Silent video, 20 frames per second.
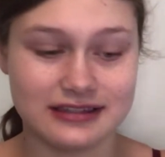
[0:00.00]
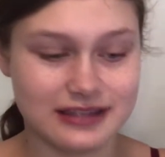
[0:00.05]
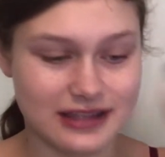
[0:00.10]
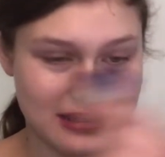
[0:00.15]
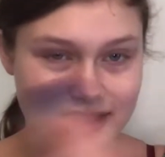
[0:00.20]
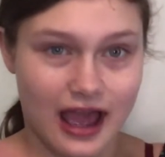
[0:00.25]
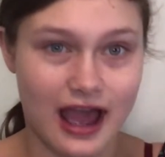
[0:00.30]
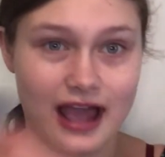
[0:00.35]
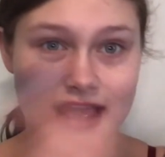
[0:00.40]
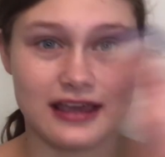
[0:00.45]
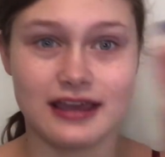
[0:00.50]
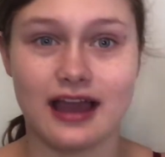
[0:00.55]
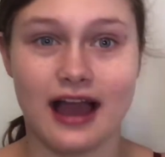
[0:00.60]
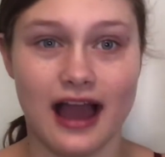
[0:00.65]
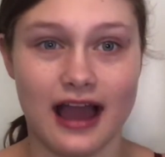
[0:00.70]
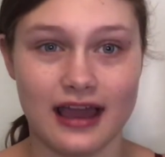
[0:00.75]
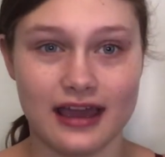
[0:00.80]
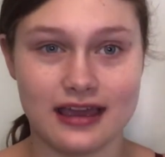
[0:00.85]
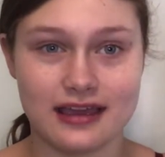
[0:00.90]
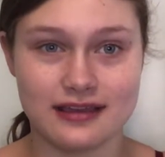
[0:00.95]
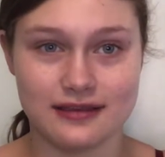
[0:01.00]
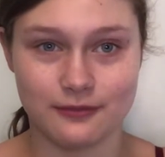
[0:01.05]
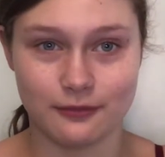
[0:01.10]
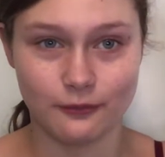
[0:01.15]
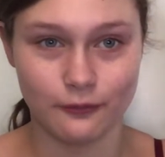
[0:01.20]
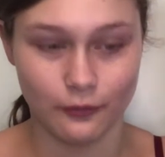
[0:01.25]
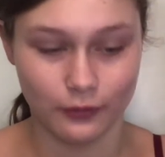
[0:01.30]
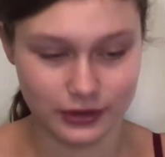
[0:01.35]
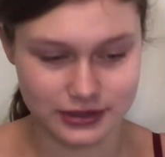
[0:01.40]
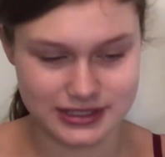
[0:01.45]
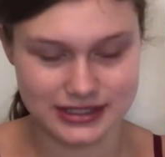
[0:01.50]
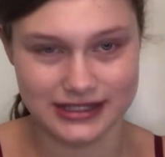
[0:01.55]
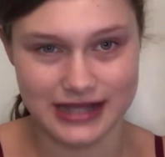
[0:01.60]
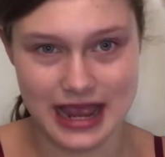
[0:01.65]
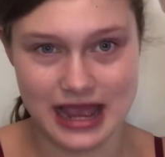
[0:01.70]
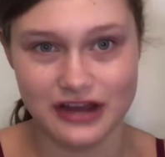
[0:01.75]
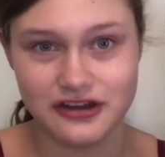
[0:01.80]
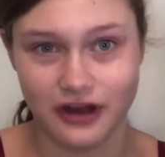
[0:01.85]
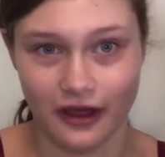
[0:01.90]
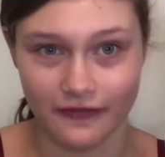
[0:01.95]
I will
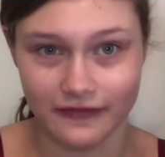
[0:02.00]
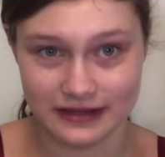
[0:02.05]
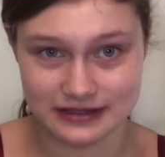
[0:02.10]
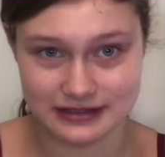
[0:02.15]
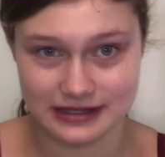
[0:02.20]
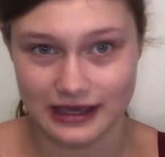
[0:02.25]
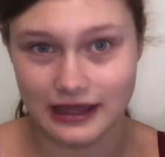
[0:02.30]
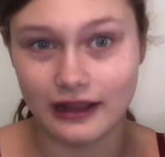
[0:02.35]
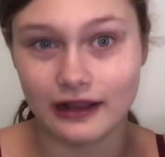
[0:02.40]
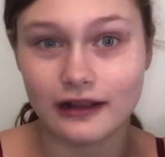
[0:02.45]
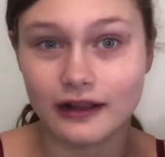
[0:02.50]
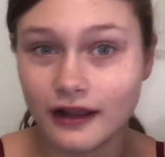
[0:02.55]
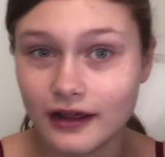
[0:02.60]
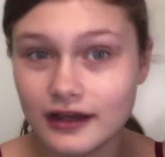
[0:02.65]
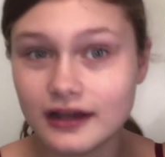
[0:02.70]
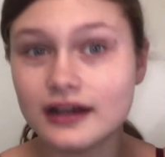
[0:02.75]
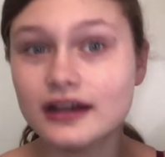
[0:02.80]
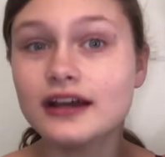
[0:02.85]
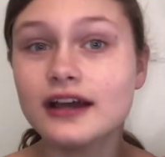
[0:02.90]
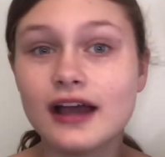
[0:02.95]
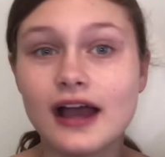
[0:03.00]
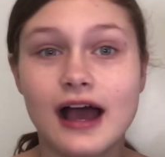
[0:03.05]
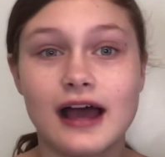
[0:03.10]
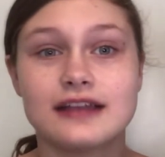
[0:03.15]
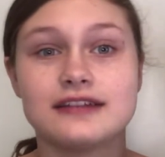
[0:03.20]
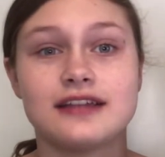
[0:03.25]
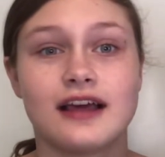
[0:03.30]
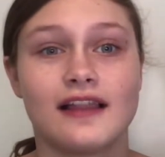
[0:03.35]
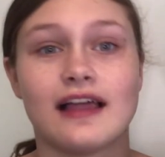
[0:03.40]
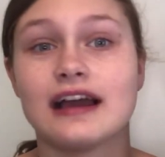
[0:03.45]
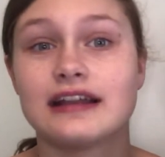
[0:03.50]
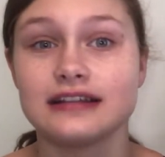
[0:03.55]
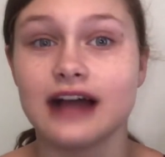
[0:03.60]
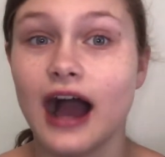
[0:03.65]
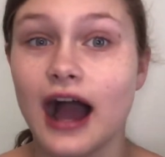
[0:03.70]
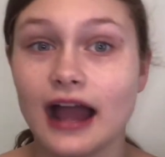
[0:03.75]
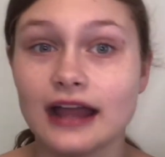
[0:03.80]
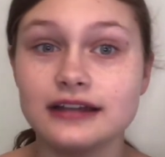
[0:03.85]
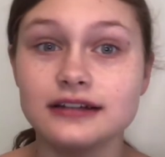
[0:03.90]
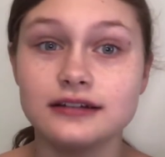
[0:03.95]
stand on this hill until I
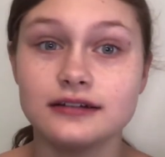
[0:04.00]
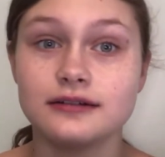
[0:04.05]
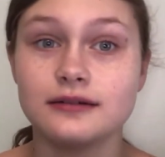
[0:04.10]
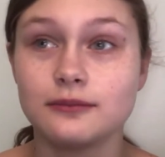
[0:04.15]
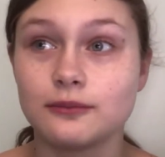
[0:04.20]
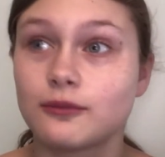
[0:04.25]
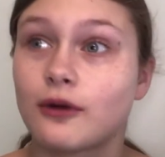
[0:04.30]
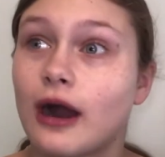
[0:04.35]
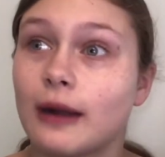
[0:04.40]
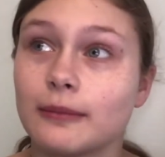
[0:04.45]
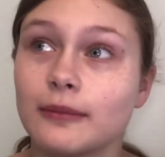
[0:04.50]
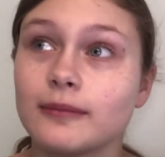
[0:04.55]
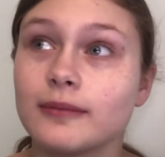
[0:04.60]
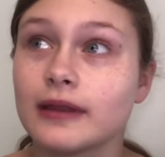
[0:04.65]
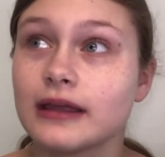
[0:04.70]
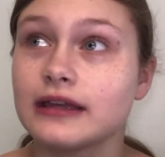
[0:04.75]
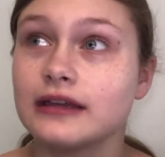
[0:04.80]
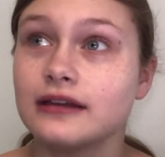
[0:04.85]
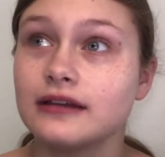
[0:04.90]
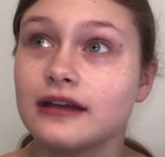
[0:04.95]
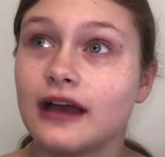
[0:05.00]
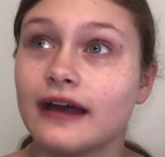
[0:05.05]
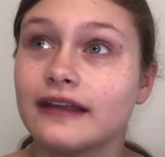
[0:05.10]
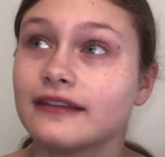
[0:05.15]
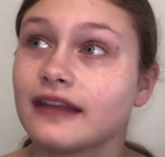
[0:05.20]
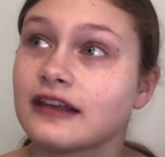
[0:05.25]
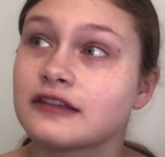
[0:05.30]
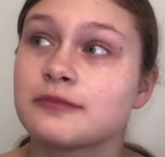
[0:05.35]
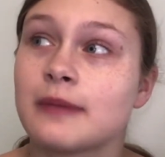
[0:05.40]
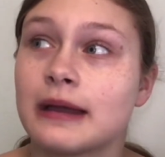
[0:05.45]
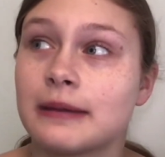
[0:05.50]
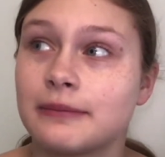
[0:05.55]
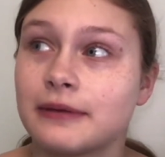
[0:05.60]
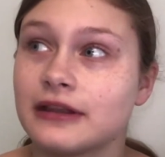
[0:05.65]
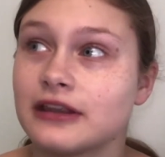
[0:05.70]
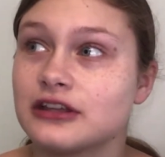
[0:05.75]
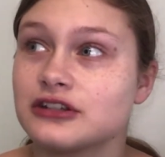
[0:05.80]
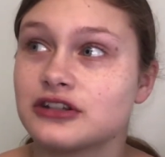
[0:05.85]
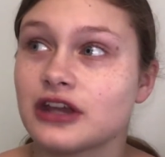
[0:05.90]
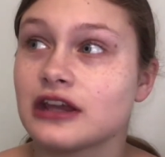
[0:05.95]
die, probably. Unless my
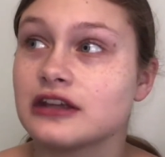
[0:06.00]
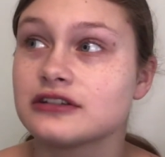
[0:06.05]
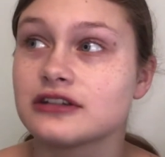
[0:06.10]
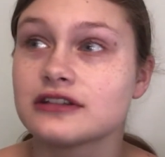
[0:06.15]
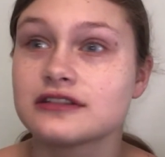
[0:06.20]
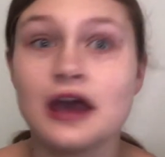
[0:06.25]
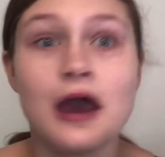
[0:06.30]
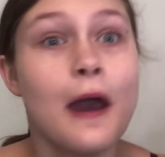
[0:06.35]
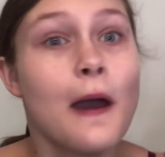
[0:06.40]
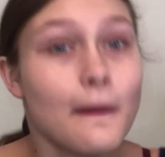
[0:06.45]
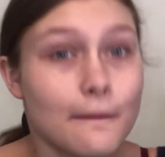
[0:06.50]
opinion changes.